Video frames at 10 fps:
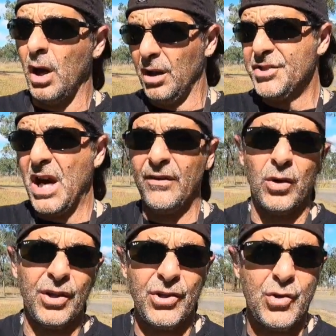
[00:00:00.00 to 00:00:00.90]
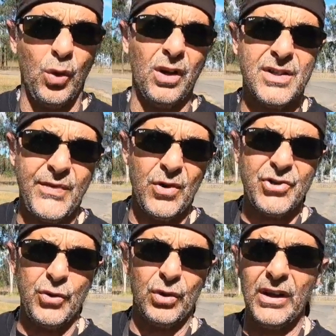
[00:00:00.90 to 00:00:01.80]
I'll let you have a look at the toilets very
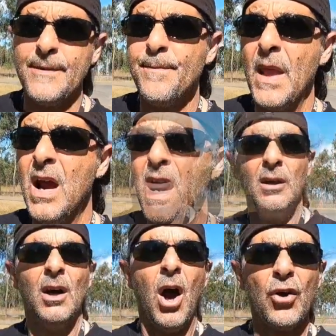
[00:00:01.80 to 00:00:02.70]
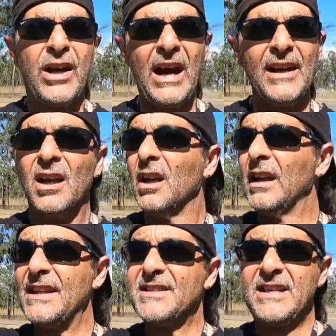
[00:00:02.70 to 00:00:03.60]
shortly. Okay,
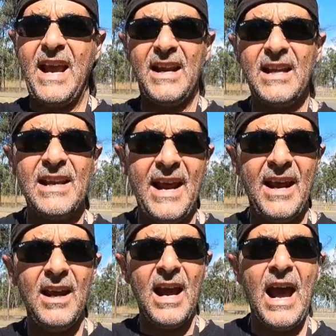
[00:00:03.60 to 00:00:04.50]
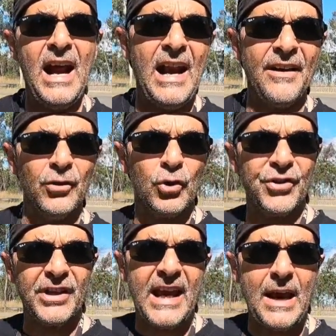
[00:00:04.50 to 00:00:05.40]
let's get in there and have a look
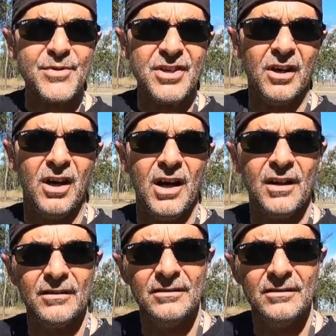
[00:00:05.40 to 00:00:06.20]
at the campsite.